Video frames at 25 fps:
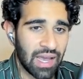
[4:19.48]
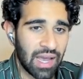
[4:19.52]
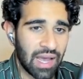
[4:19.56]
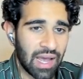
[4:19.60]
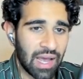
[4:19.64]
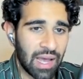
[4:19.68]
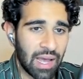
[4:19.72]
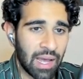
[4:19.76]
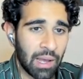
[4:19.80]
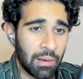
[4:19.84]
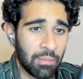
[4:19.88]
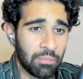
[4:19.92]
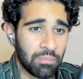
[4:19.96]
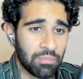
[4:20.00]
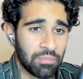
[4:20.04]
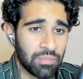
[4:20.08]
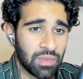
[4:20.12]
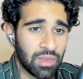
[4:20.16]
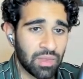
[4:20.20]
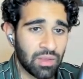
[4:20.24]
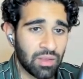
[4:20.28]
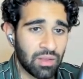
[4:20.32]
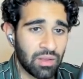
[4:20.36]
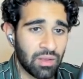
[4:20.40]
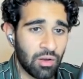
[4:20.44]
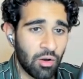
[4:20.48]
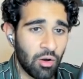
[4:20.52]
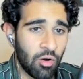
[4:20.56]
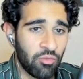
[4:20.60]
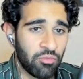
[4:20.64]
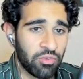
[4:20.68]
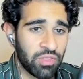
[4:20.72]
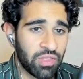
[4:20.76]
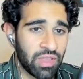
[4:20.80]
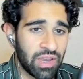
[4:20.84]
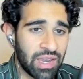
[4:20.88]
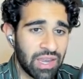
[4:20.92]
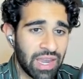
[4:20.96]

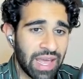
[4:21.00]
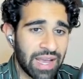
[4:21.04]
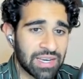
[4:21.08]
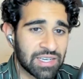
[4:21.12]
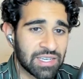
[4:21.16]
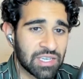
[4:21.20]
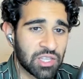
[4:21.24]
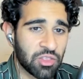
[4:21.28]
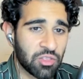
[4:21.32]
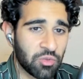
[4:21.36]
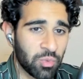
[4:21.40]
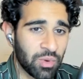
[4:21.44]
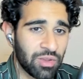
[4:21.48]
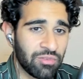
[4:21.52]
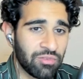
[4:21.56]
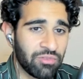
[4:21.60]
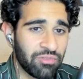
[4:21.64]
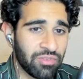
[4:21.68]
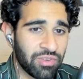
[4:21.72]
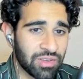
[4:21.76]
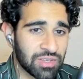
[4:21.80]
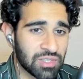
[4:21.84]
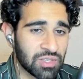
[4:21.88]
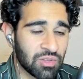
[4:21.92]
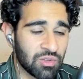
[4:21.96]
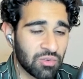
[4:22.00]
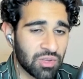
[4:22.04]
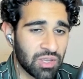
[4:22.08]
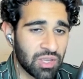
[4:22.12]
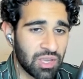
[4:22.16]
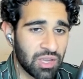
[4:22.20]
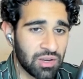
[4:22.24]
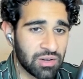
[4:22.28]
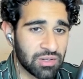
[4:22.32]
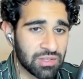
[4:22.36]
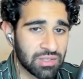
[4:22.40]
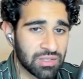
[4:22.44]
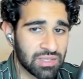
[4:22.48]
over the next 3 fiscal
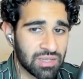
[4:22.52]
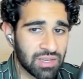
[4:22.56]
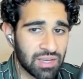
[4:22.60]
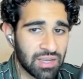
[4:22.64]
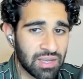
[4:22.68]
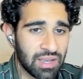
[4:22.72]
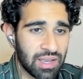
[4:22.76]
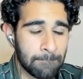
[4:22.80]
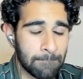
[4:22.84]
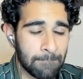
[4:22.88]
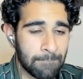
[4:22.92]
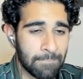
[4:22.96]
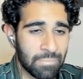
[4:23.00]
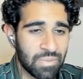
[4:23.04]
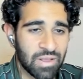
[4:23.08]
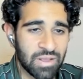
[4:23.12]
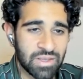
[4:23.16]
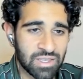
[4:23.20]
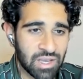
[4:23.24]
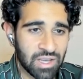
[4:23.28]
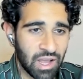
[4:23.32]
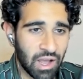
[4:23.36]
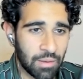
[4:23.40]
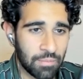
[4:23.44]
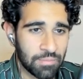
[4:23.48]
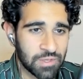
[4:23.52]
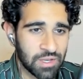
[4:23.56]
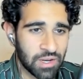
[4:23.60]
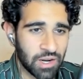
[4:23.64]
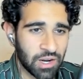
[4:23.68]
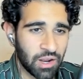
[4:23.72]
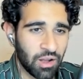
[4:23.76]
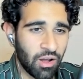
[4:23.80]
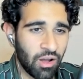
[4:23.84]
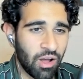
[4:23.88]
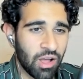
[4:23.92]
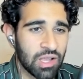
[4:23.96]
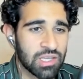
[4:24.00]
years. This comes at a
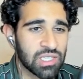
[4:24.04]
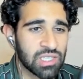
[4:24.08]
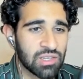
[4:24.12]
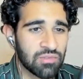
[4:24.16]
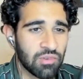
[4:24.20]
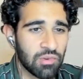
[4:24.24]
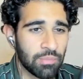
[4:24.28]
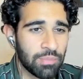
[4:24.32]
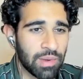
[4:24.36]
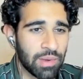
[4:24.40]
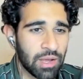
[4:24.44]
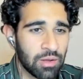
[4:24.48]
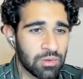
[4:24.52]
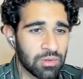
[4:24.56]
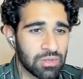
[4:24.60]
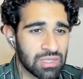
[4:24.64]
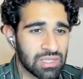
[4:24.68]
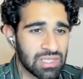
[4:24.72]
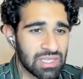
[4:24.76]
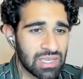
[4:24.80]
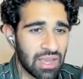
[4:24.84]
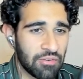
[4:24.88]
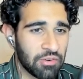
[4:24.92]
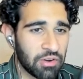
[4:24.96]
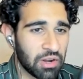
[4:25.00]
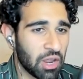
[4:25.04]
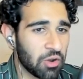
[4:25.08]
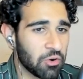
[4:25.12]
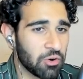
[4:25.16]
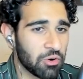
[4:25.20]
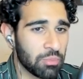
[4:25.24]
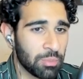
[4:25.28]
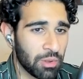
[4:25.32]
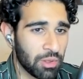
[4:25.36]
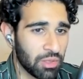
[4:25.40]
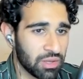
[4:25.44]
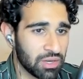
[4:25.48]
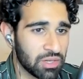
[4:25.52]
cost of about
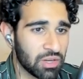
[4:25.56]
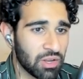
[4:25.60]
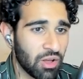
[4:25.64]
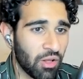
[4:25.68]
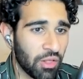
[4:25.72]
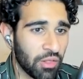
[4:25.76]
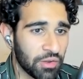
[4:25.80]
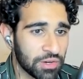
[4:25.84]
$700 million.